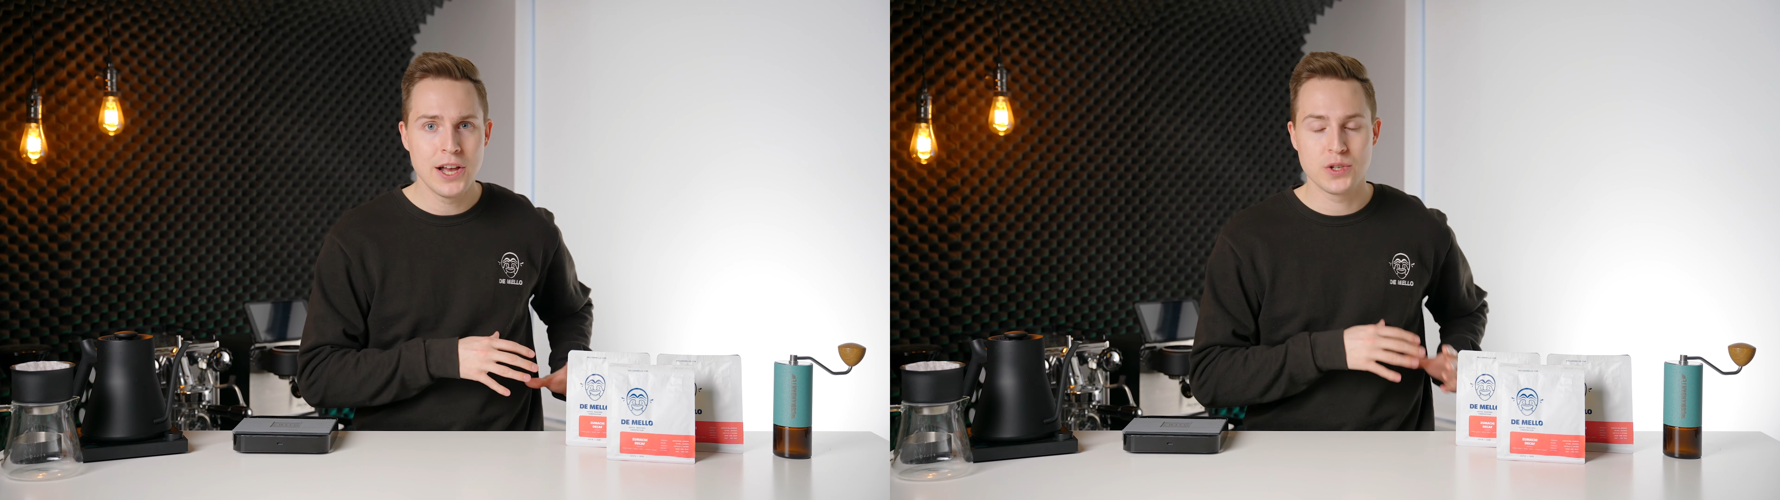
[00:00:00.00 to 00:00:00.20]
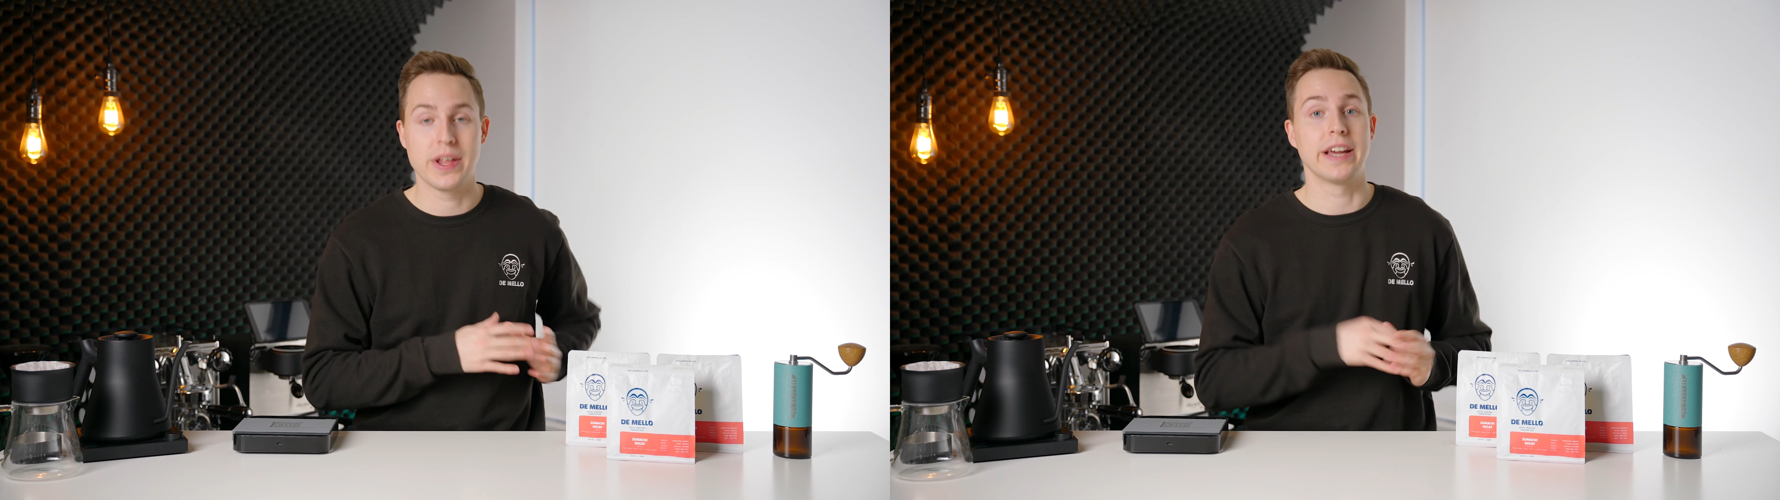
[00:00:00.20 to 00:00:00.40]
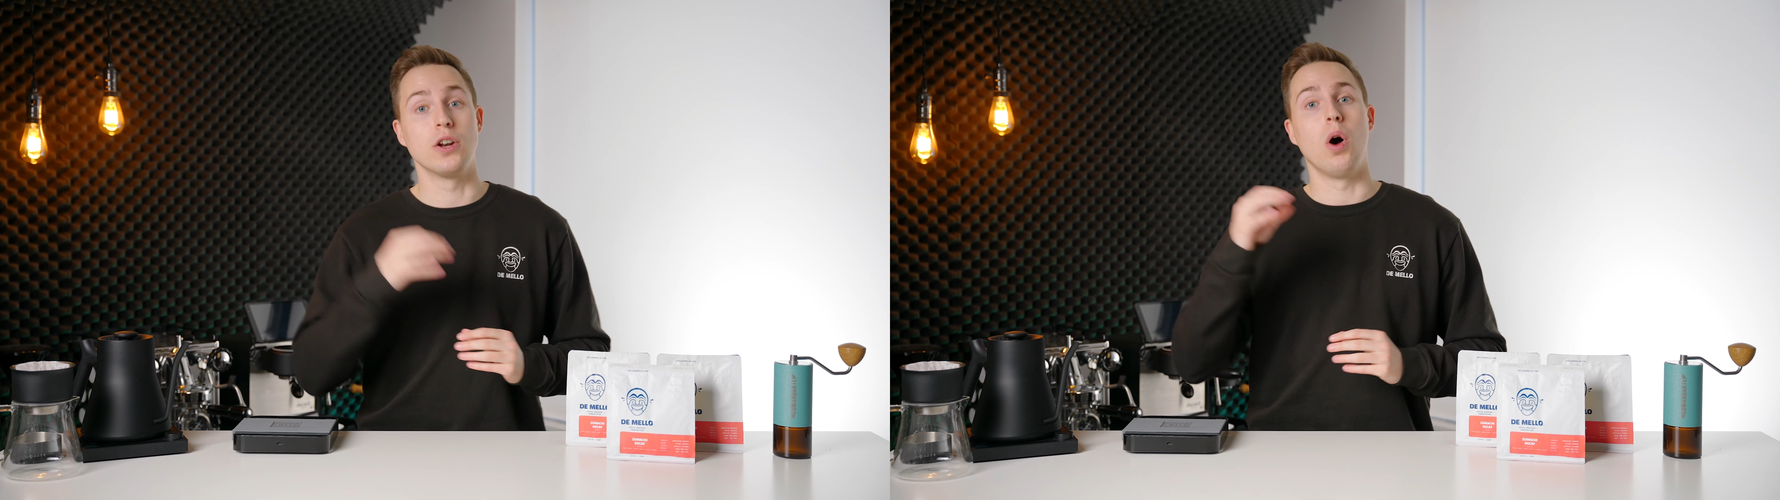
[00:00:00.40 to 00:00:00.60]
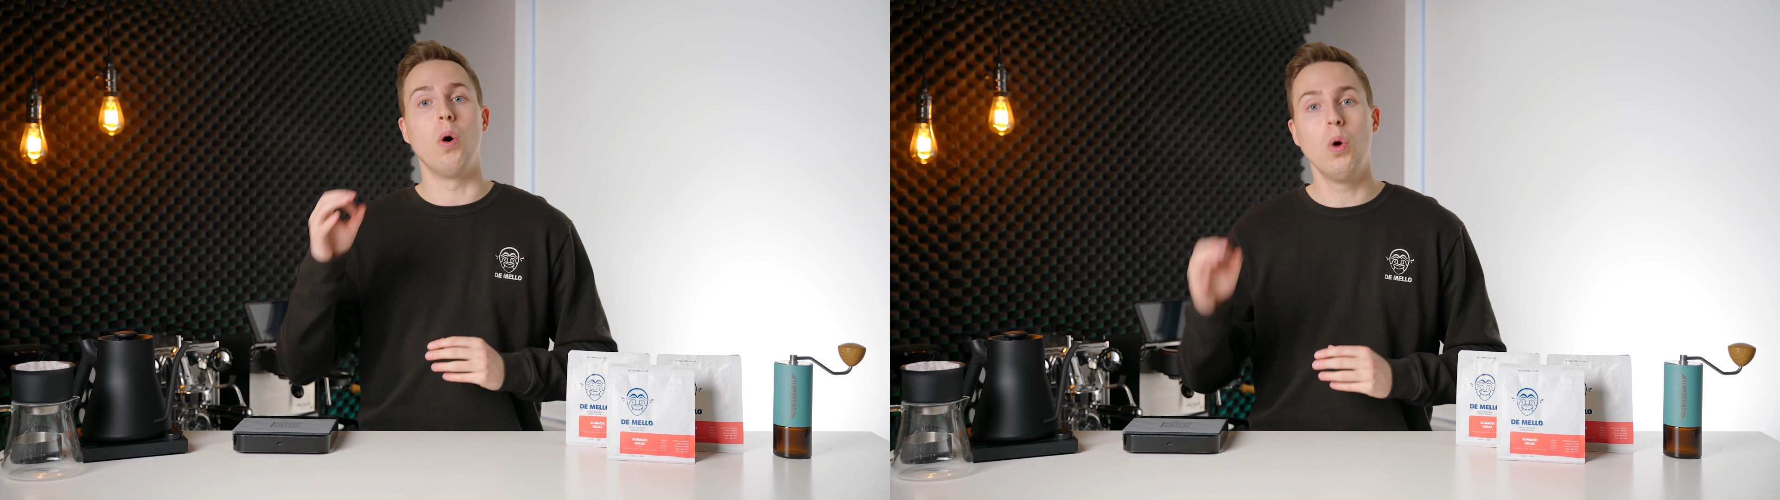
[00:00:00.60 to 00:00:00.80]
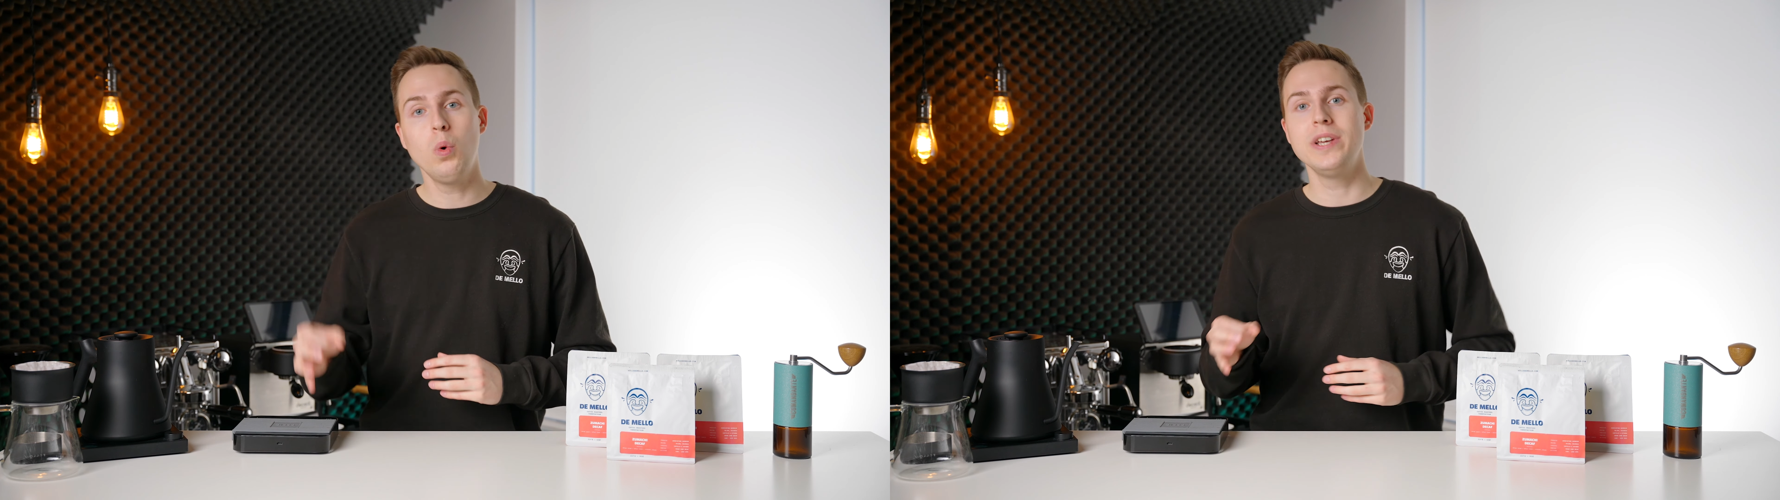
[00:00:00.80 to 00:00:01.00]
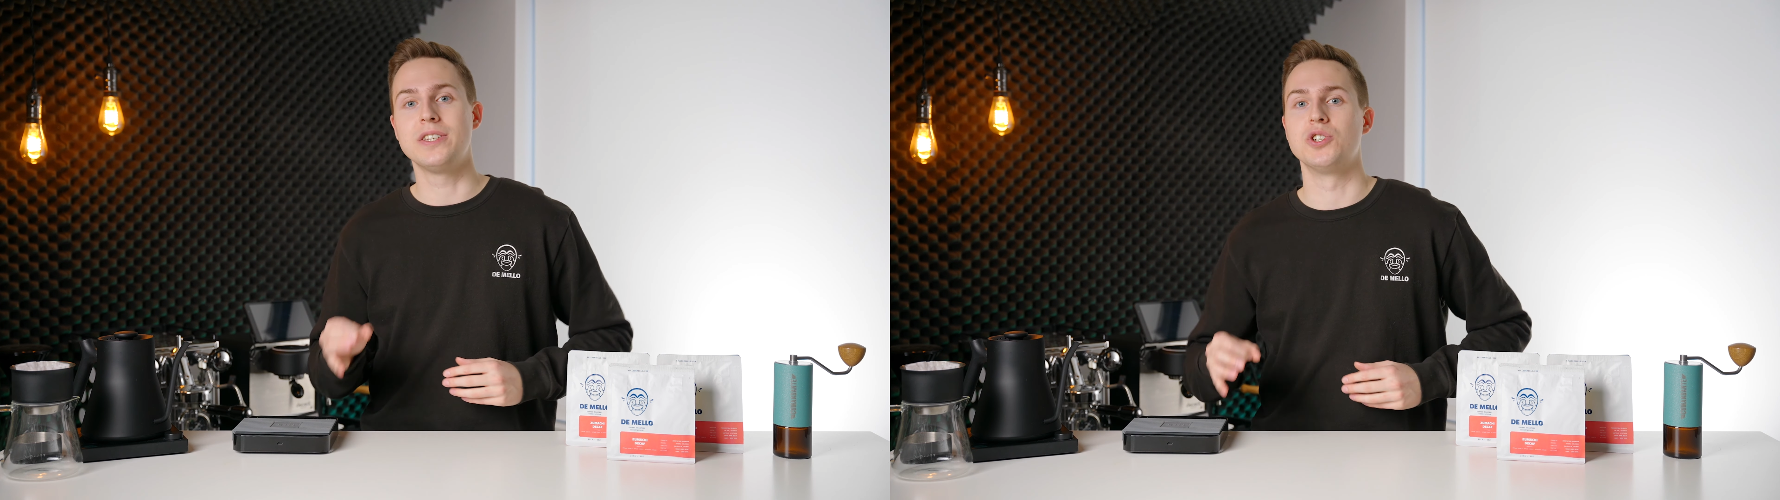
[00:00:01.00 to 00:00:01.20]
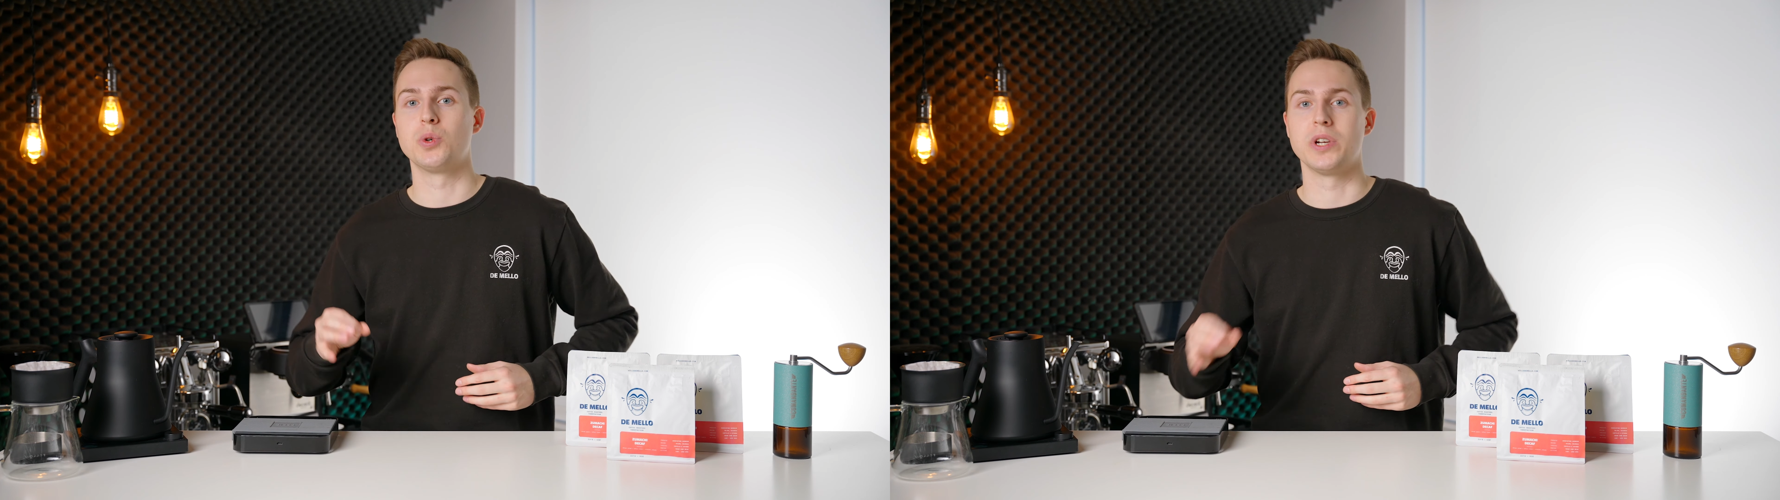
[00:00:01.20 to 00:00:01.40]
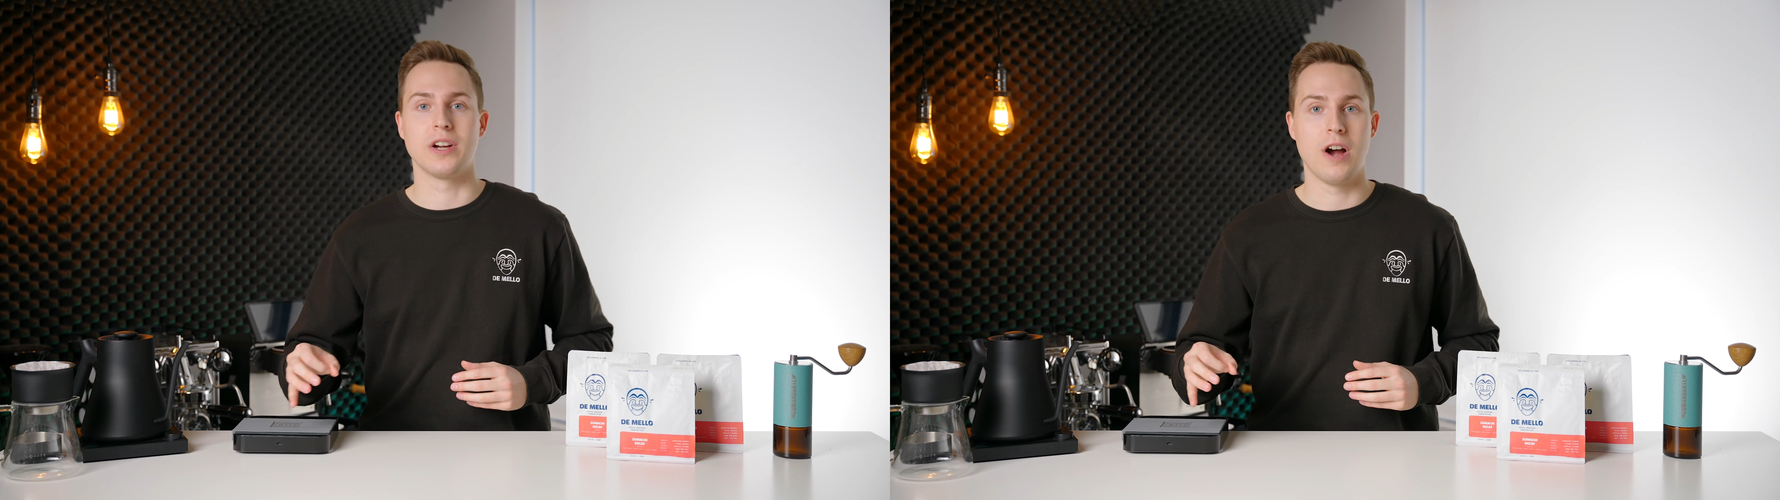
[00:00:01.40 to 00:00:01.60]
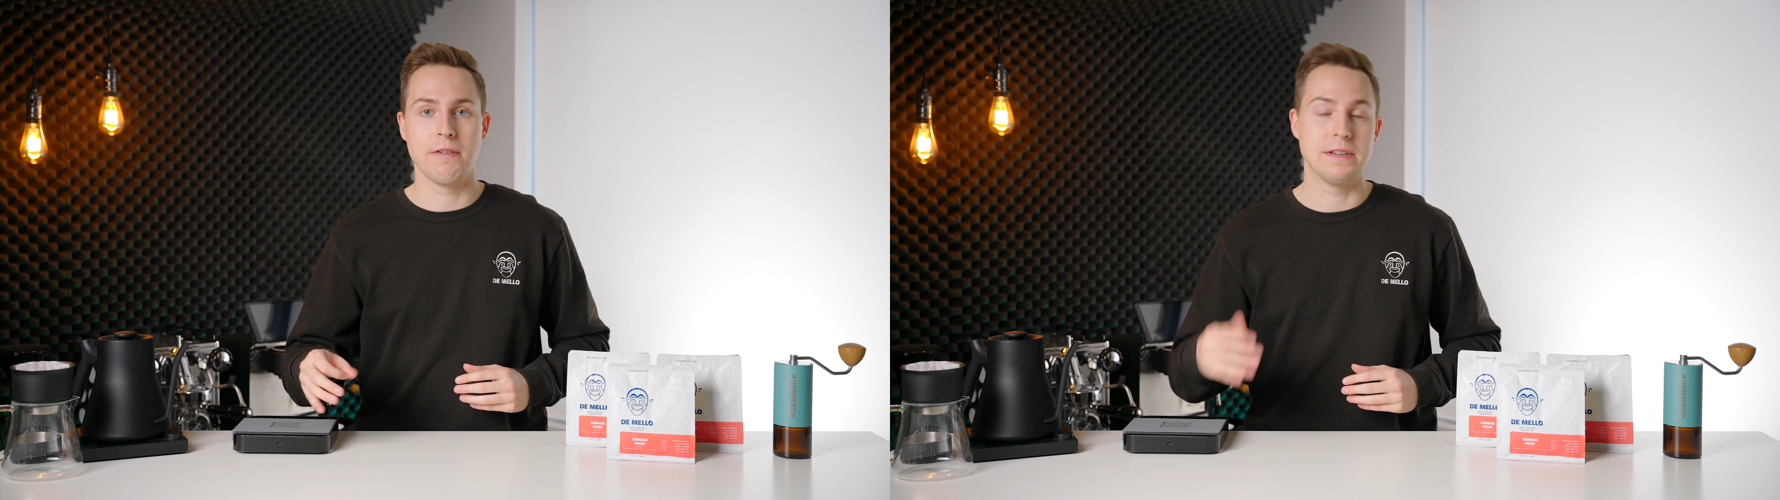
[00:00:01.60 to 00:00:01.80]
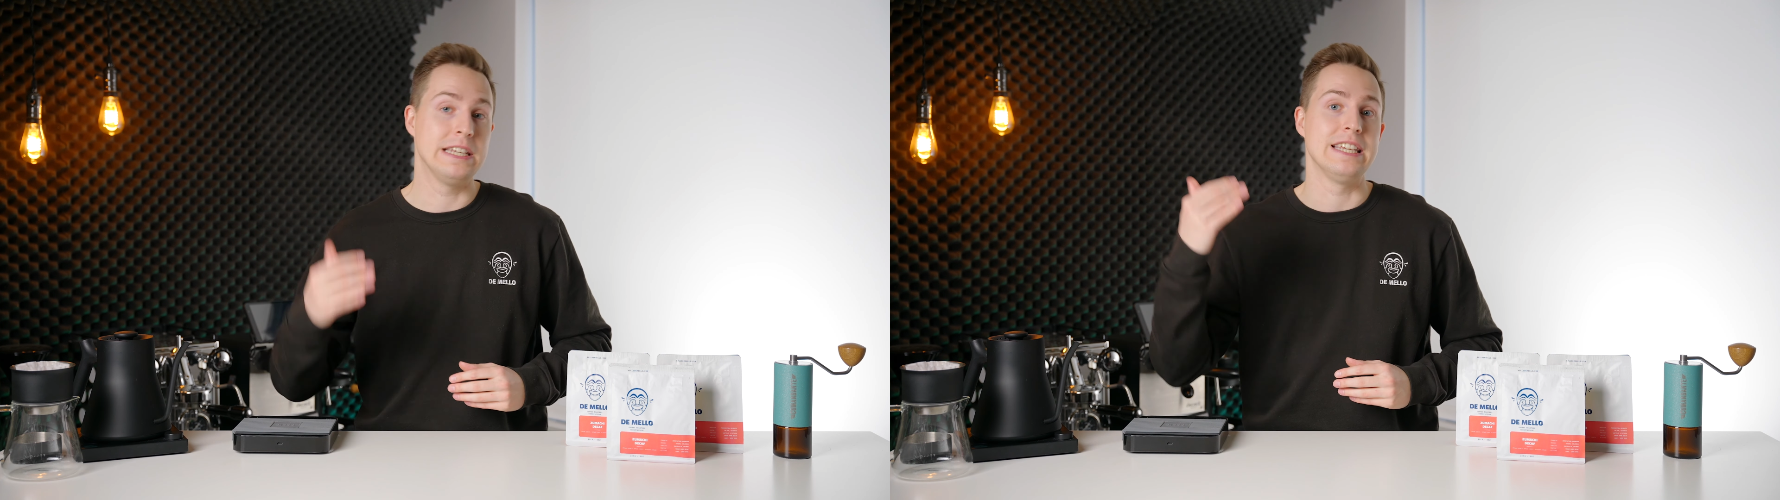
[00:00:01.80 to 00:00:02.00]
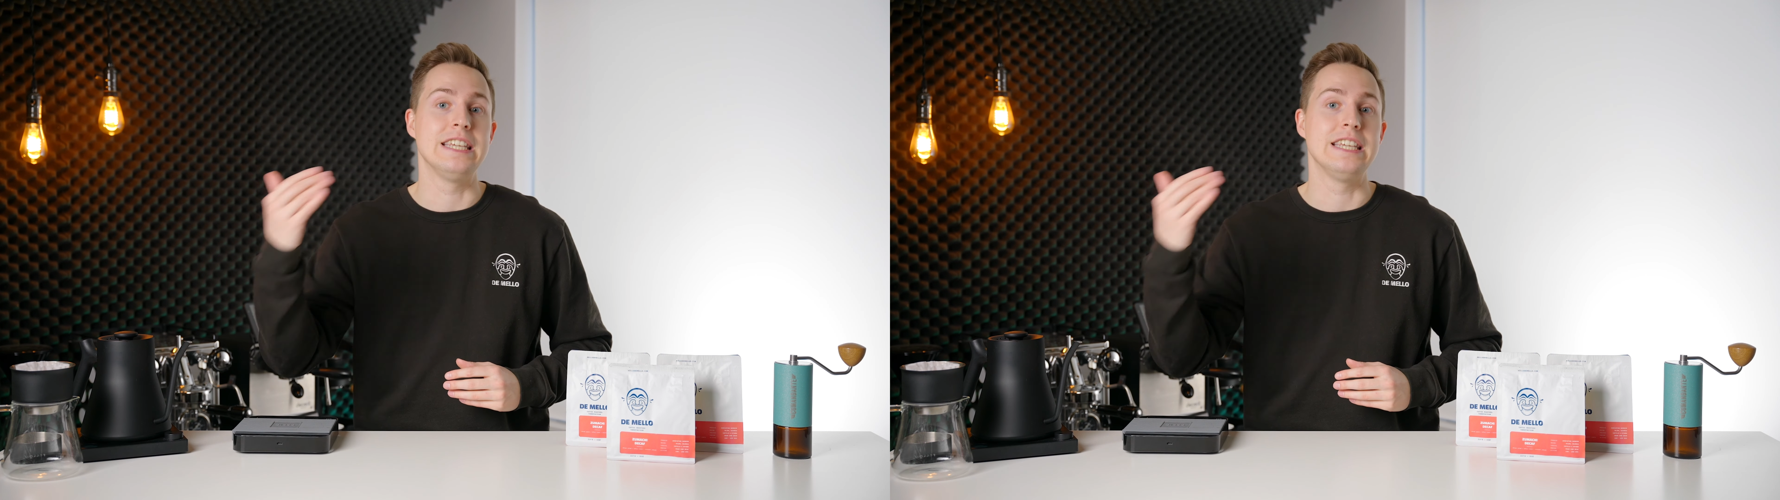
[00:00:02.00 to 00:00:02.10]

so that I can always enjoy a coffee